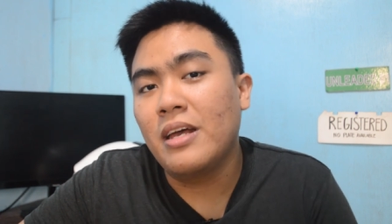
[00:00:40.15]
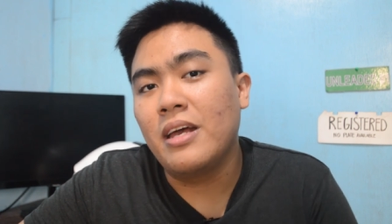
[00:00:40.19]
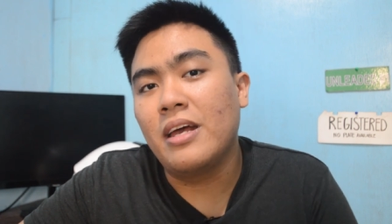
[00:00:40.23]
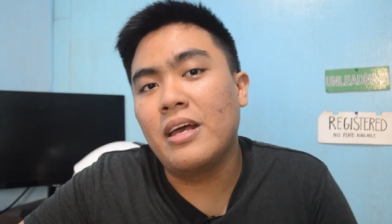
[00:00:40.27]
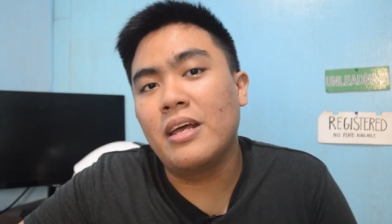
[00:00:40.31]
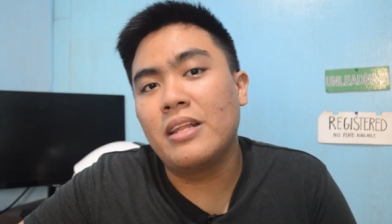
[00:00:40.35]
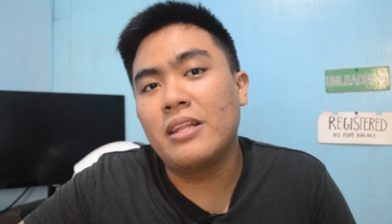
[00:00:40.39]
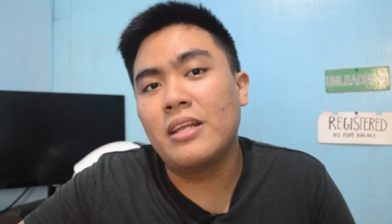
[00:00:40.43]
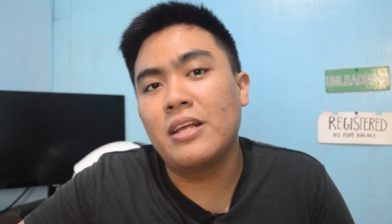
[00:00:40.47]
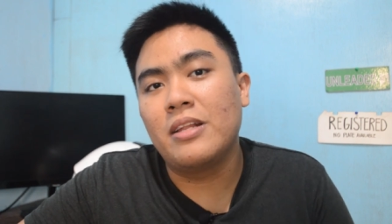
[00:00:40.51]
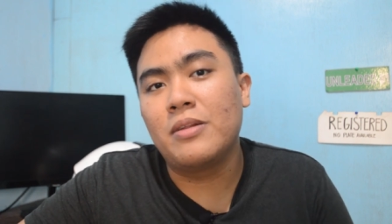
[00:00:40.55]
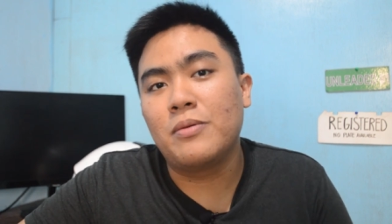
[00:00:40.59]

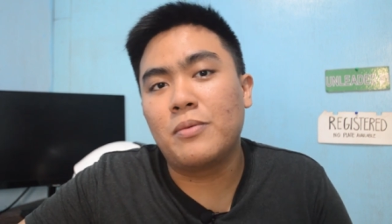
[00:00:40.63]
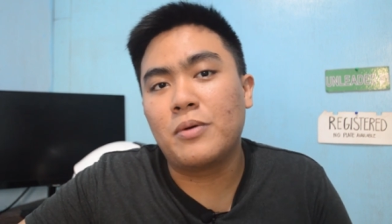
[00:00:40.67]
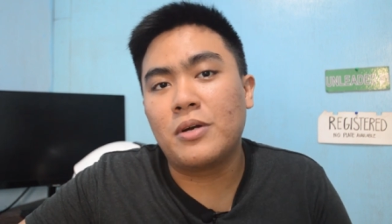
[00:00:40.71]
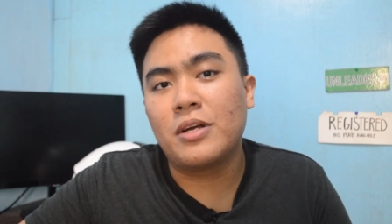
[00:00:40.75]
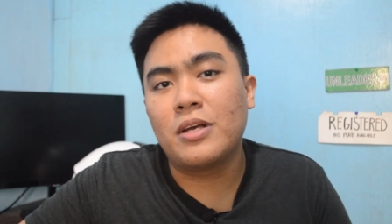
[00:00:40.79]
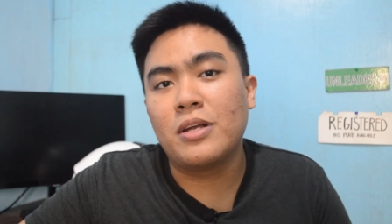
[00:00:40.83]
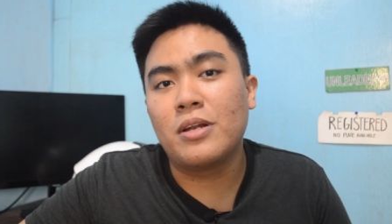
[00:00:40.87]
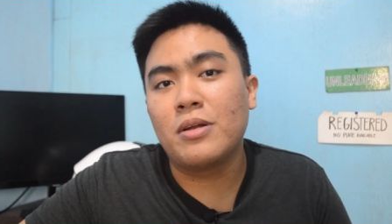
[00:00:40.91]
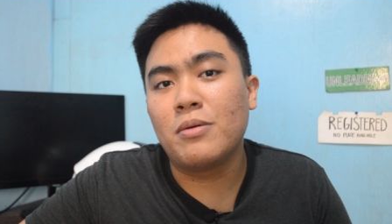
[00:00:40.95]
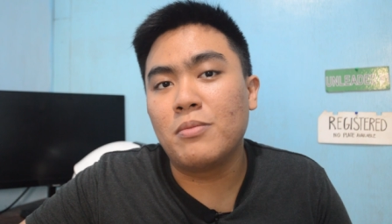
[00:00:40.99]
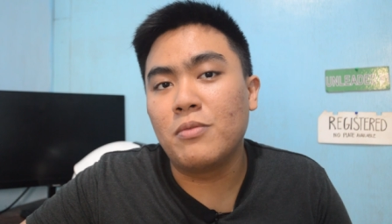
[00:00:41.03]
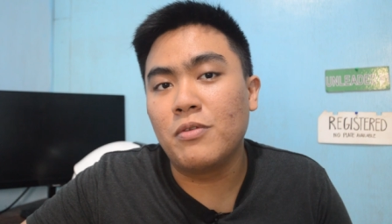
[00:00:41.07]
And then we're
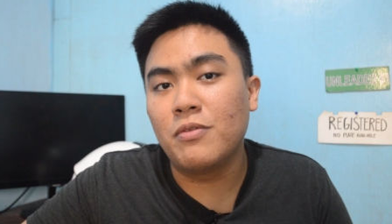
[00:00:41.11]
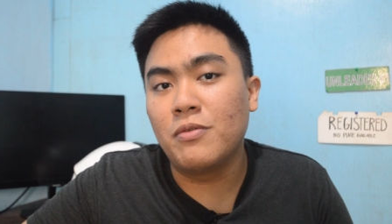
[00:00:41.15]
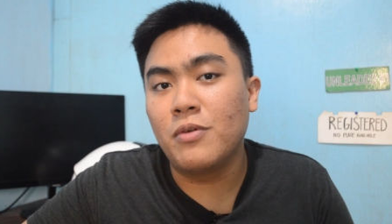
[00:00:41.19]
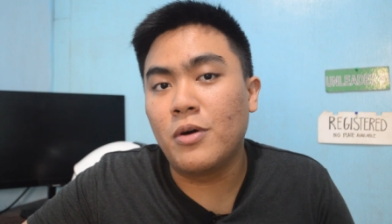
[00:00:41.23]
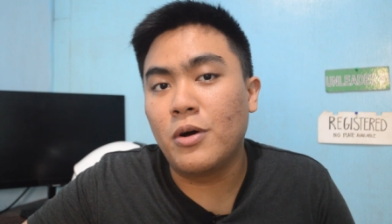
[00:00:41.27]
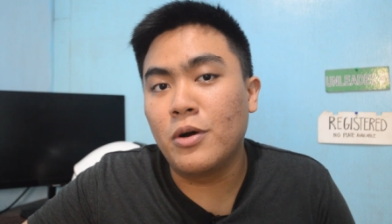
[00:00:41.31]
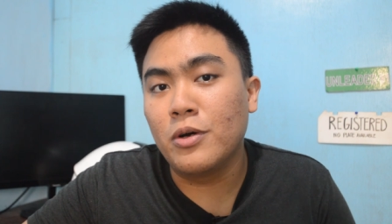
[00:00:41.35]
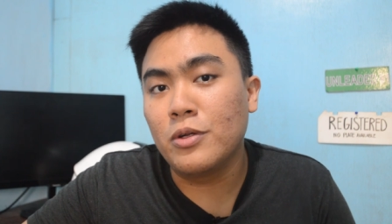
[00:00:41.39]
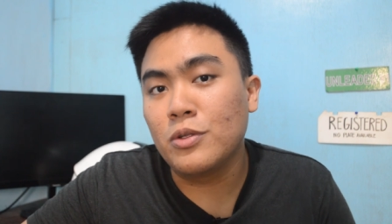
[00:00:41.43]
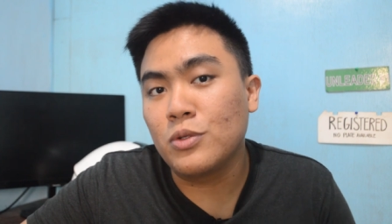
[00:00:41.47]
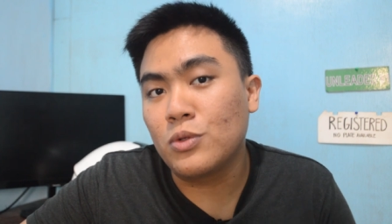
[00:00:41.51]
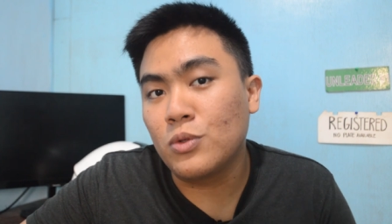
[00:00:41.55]
gonna move
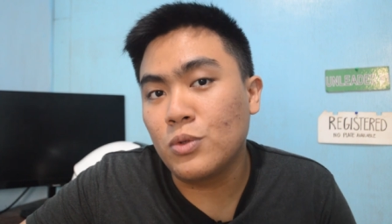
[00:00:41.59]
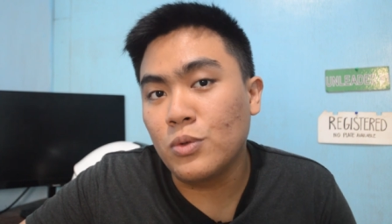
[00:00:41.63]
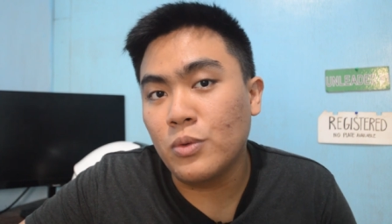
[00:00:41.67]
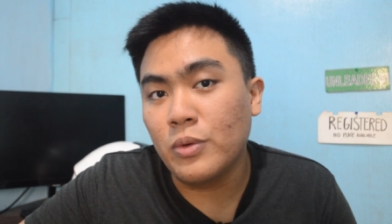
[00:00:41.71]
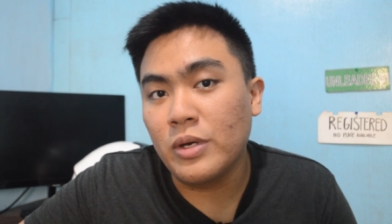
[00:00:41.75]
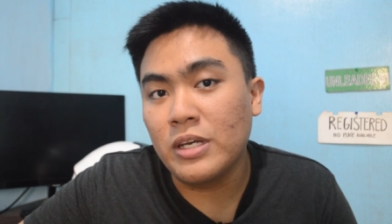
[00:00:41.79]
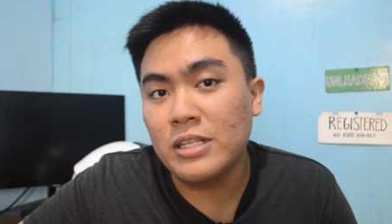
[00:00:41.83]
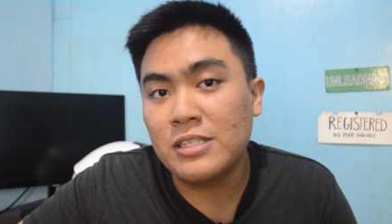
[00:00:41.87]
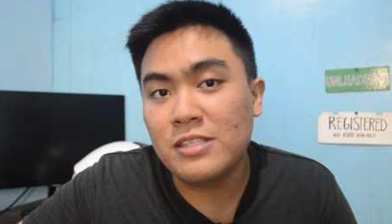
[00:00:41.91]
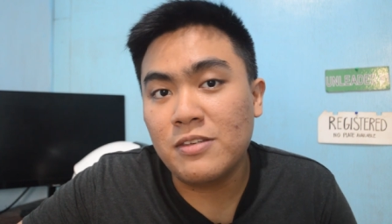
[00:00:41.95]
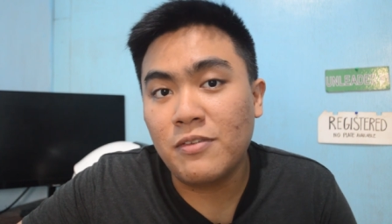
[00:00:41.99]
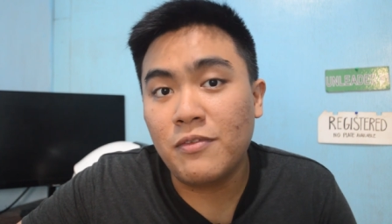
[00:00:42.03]
on to
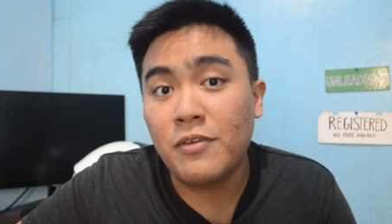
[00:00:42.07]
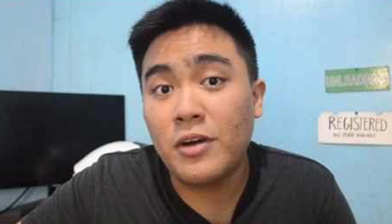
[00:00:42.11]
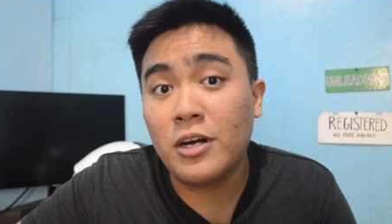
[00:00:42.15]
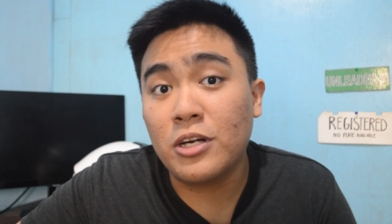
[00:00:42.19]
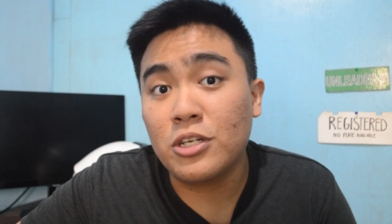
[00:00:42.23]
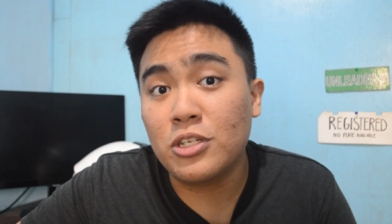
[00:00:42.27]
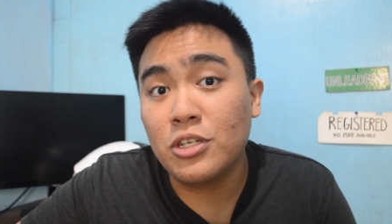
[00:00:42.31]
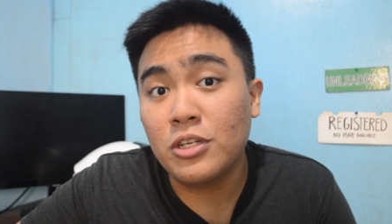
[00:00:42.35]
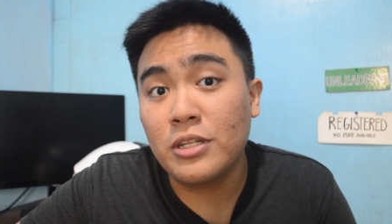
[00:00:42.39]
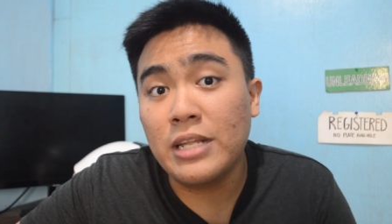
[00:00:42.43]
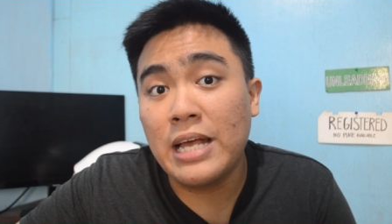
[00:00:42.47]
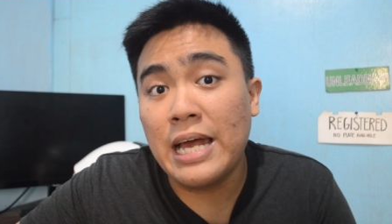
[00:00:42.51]
its
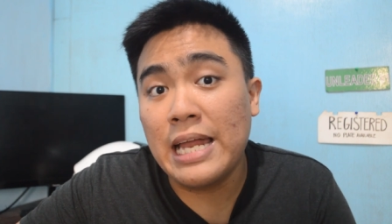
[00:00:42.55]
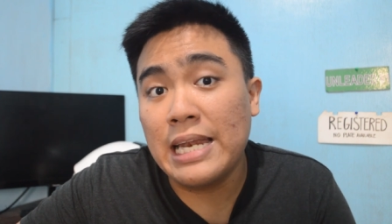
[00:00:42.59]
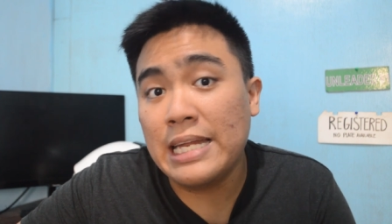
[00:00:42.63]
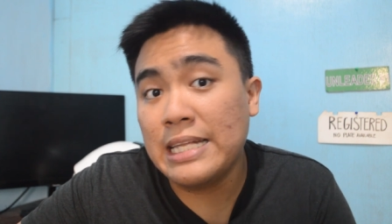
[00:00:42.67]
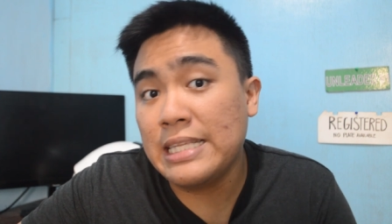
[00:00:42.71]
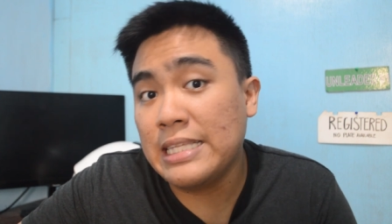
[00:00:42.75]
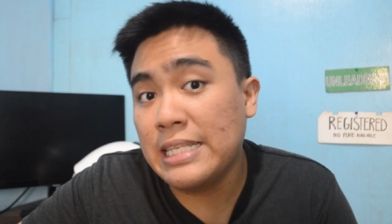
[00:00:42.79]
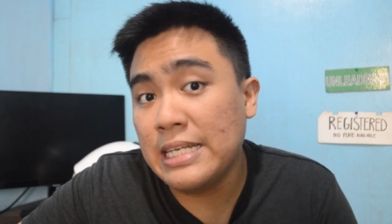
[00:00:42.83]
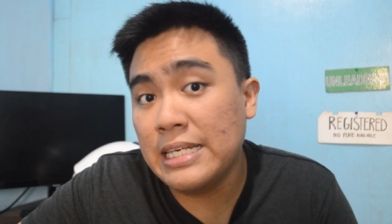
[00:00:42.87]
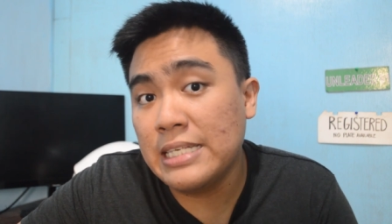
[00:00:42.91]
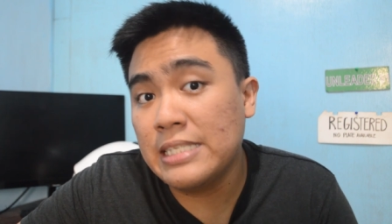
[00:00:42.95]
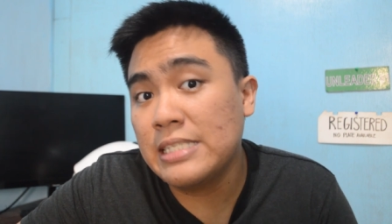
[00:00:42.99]

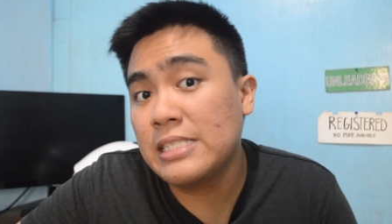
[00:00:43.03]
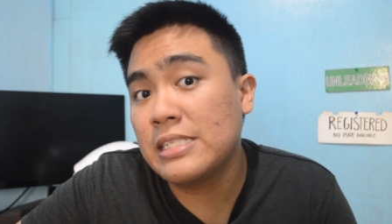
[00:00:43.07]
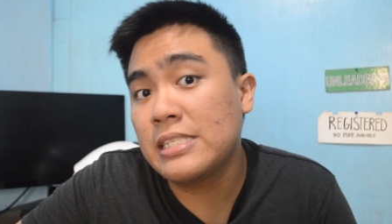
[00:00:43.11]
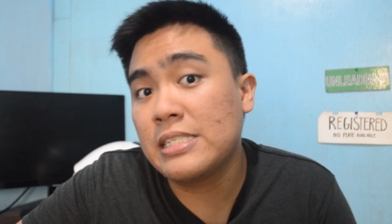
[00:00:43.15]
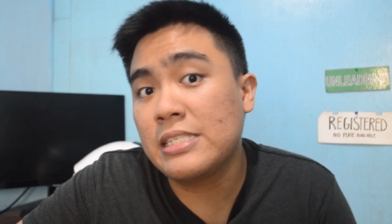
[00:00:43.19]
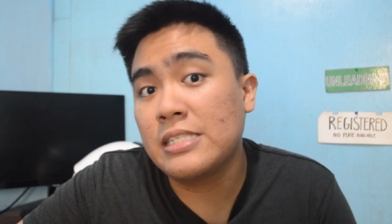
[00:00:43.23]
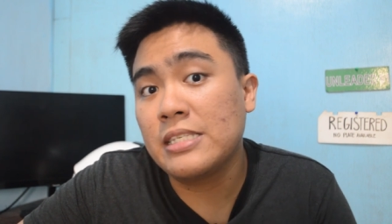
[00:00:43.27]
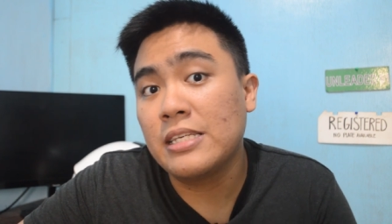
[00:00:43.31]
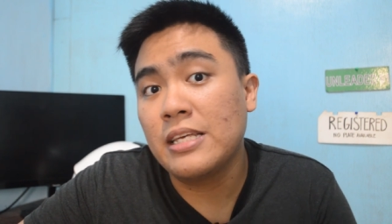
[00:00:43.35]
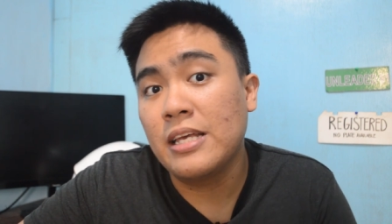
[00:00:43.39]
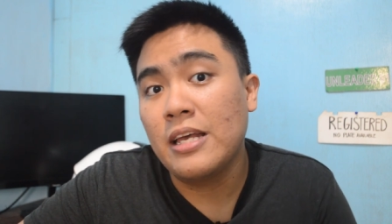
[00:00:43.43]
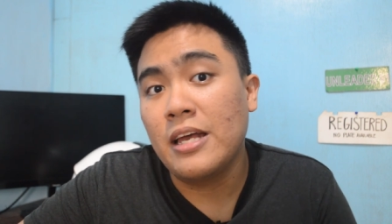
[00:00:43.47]

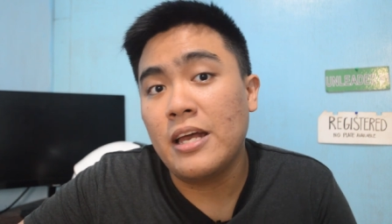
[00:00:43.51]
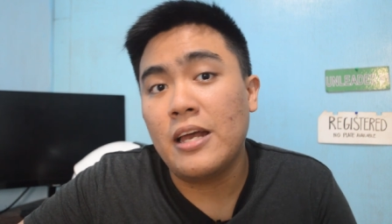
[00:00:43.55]
functionalities,